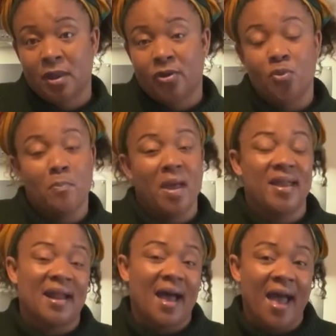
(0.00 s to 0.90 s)
you may
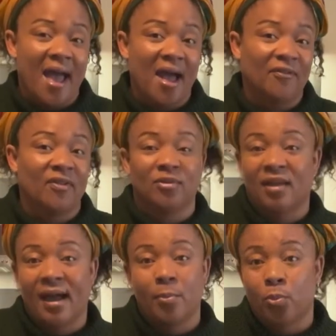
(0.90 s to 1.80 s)
not have
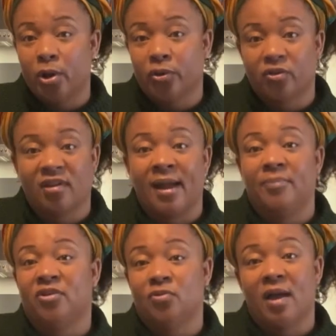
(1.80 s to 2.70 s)
type 1 or
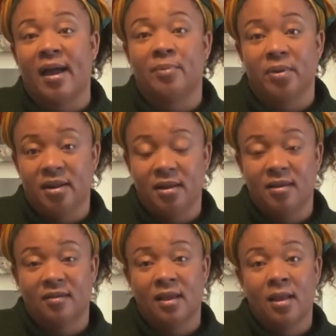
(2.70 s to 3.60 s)
type 2 diabetes.